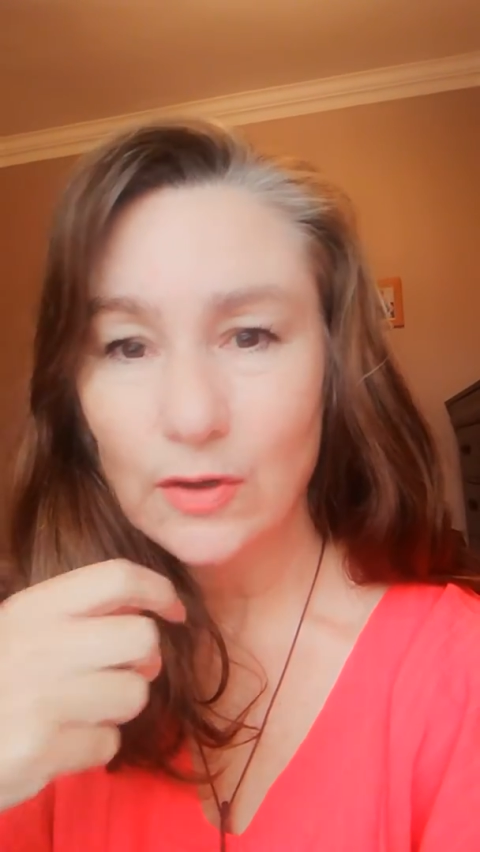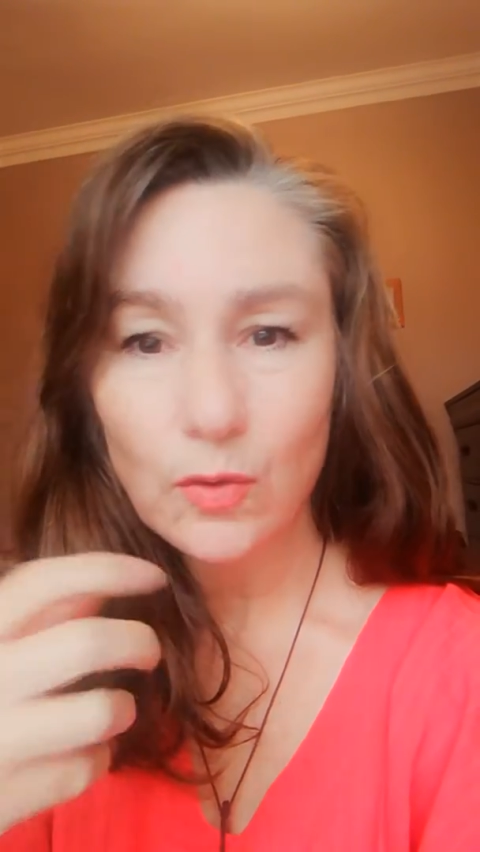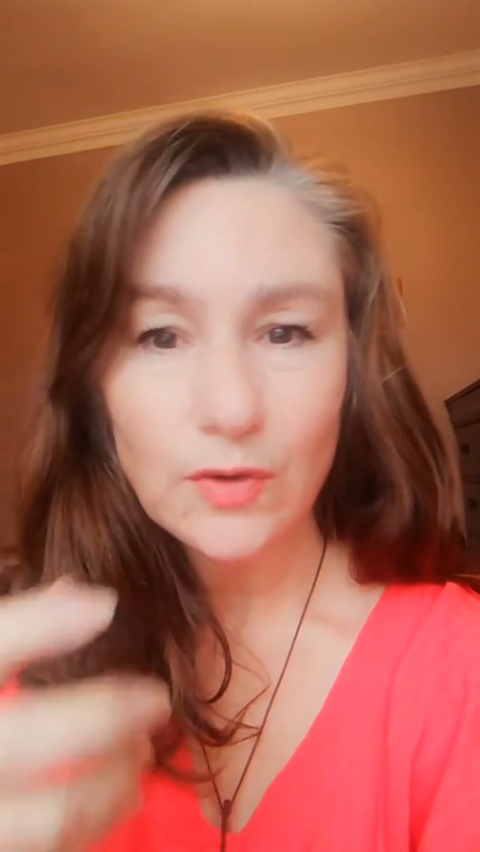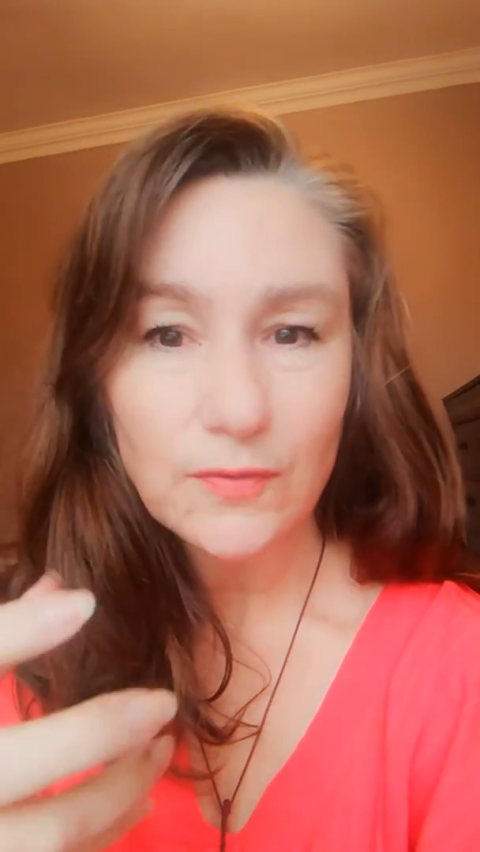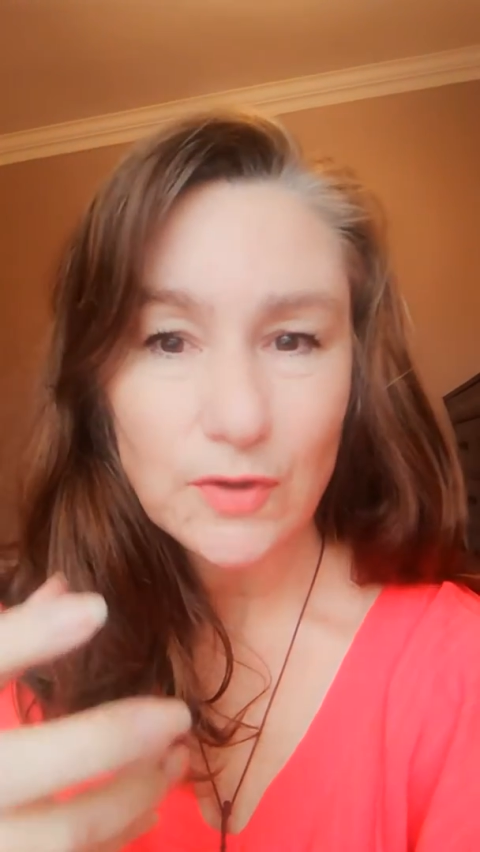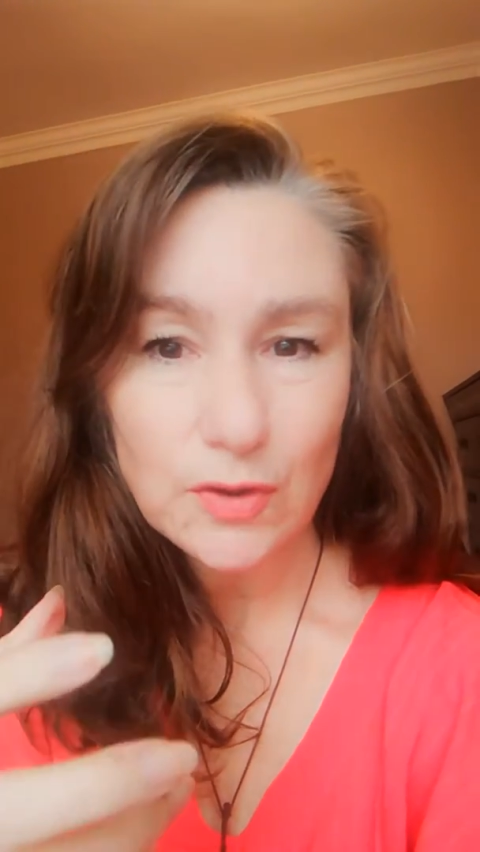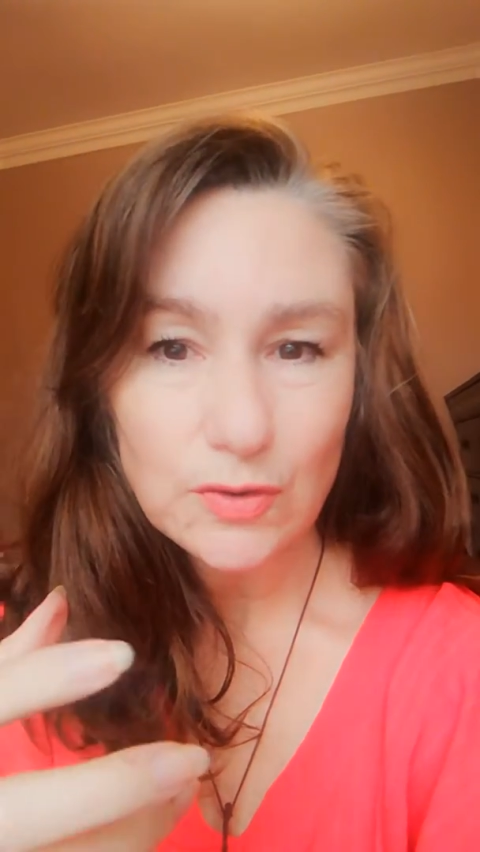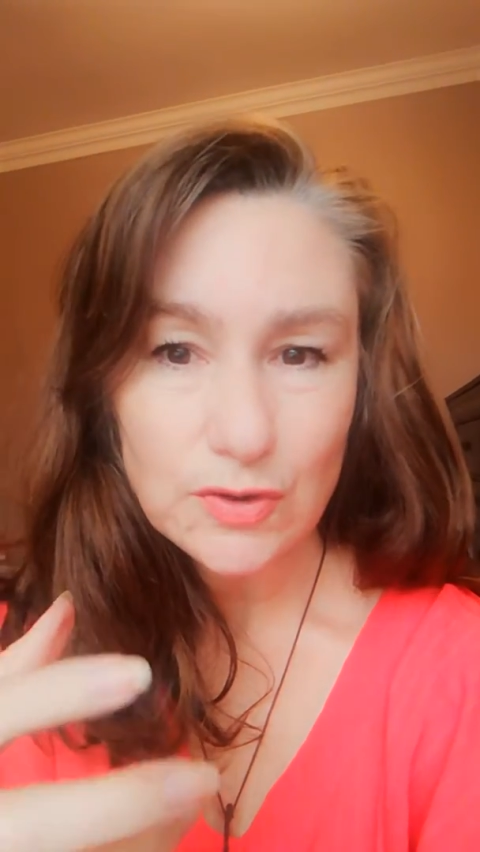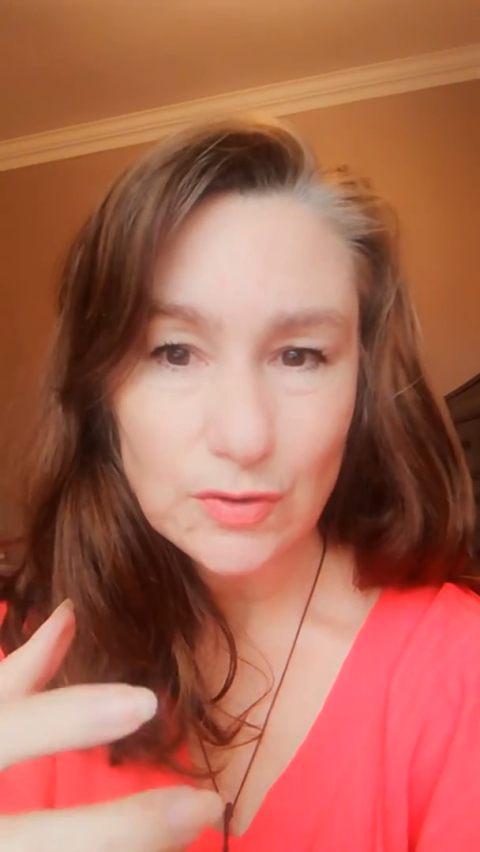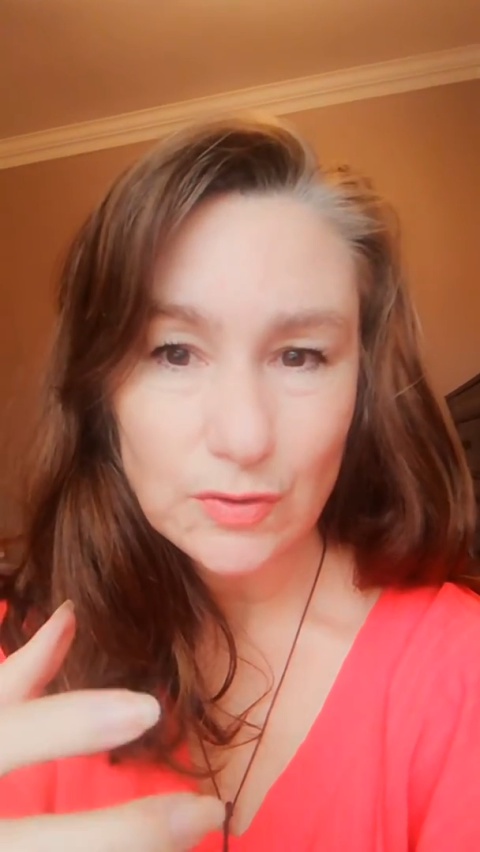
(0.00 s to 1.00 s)
order for you
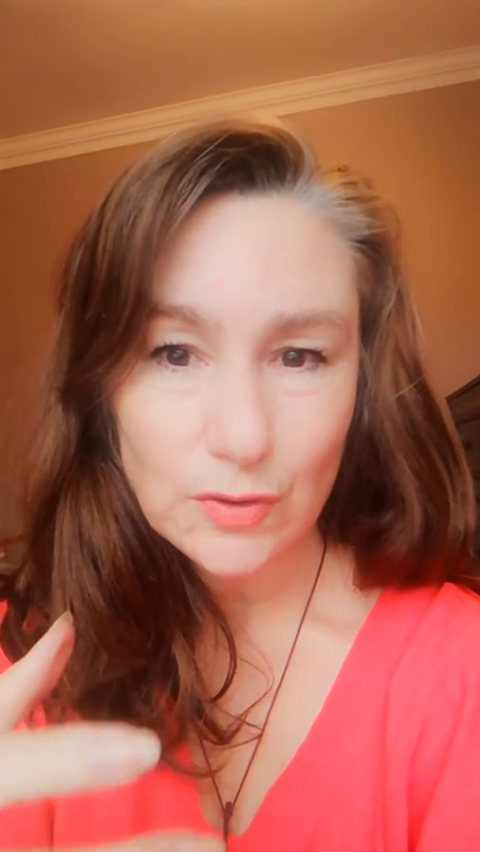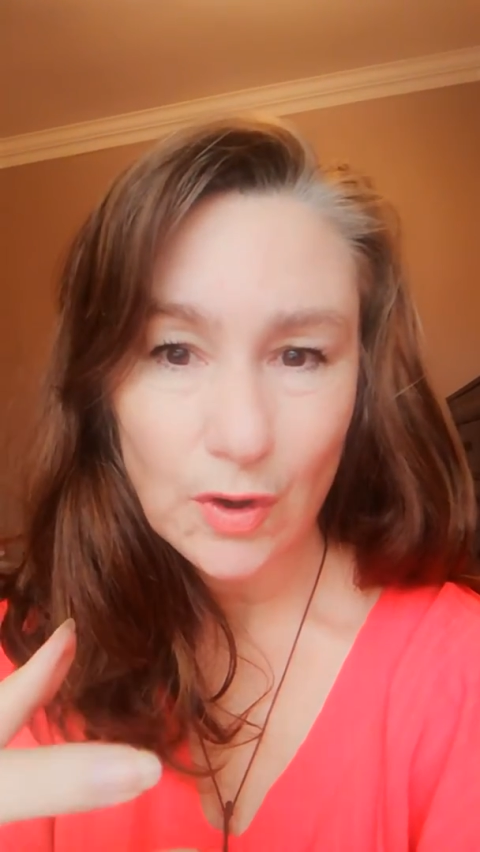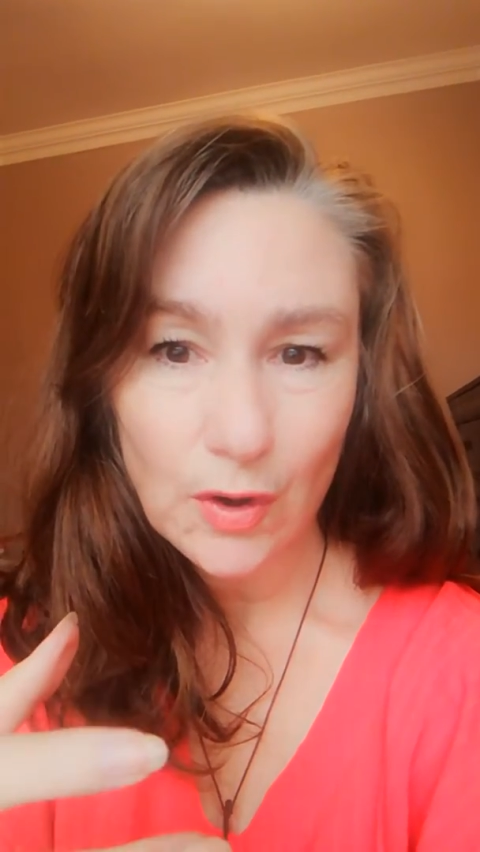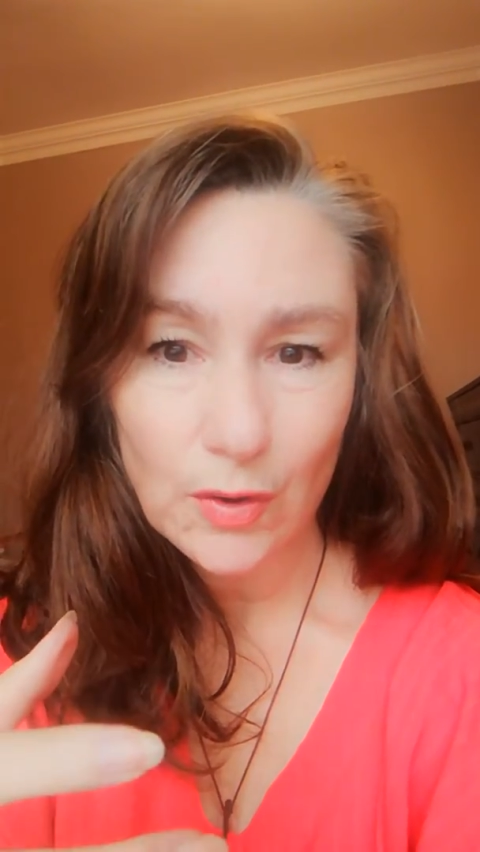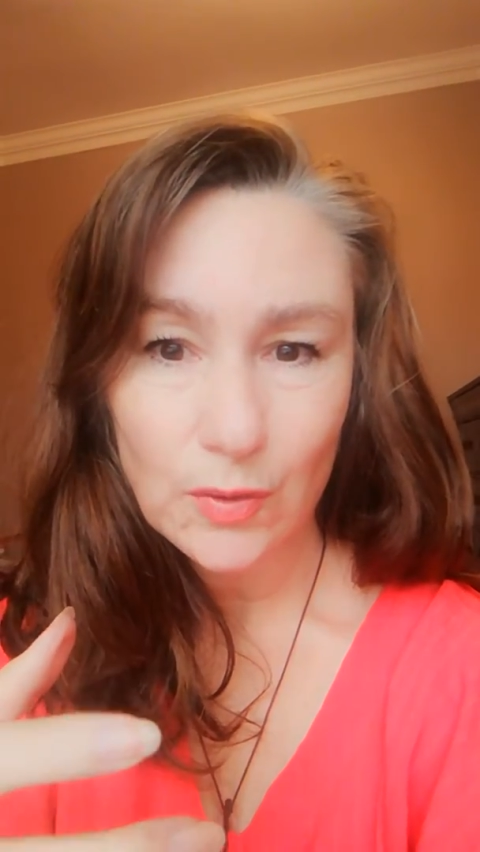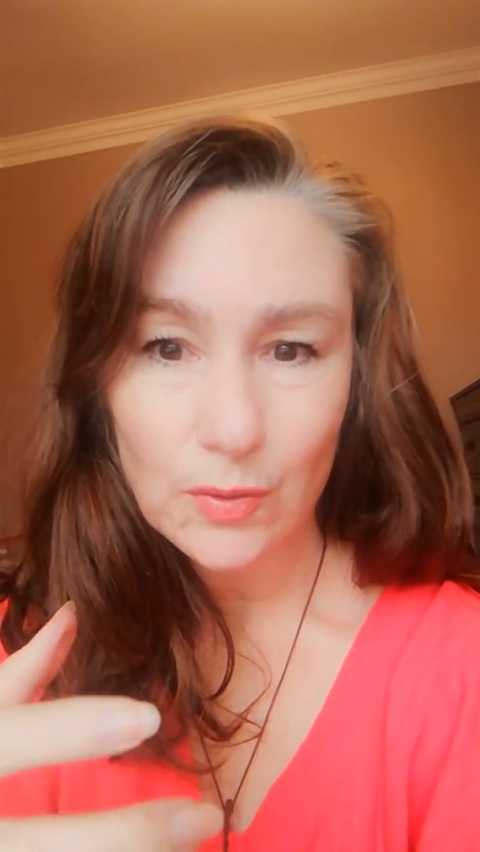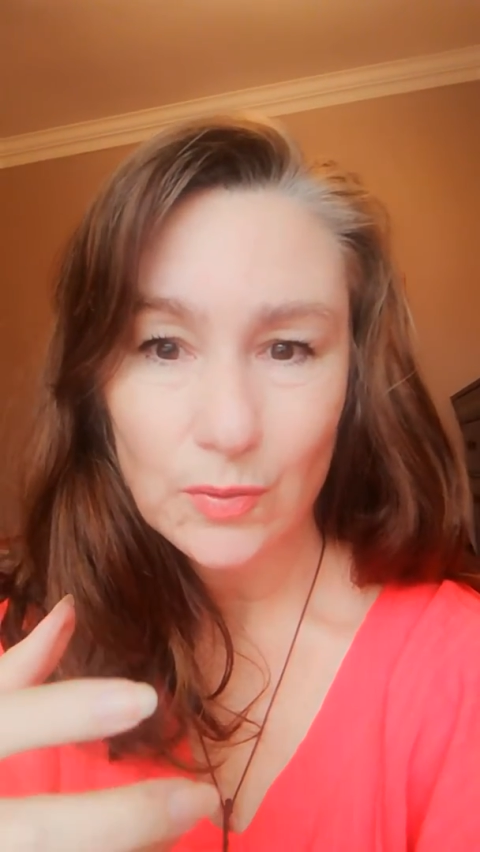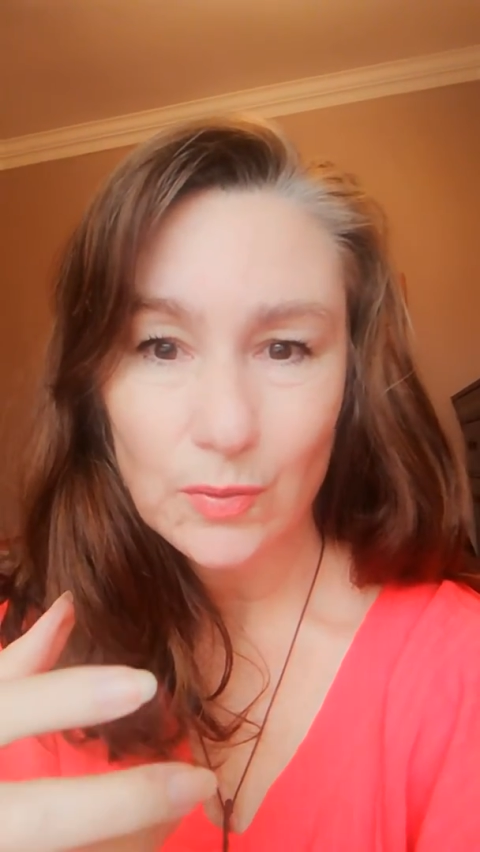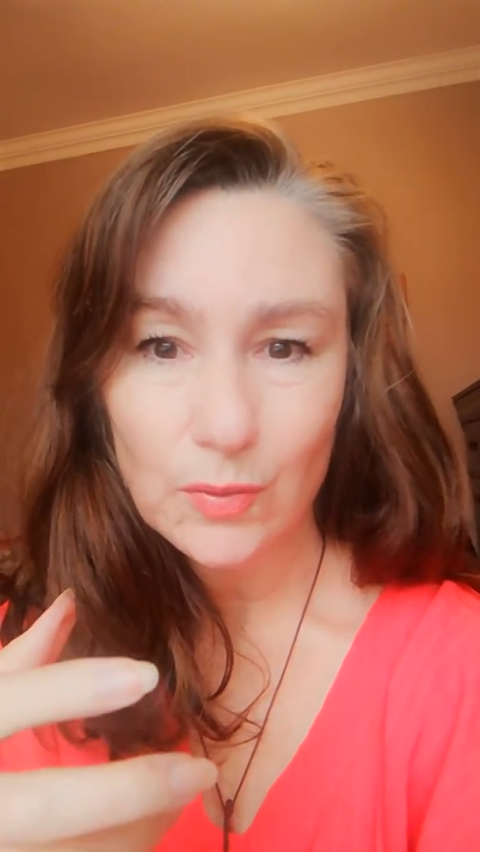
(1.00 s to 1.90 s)
to know,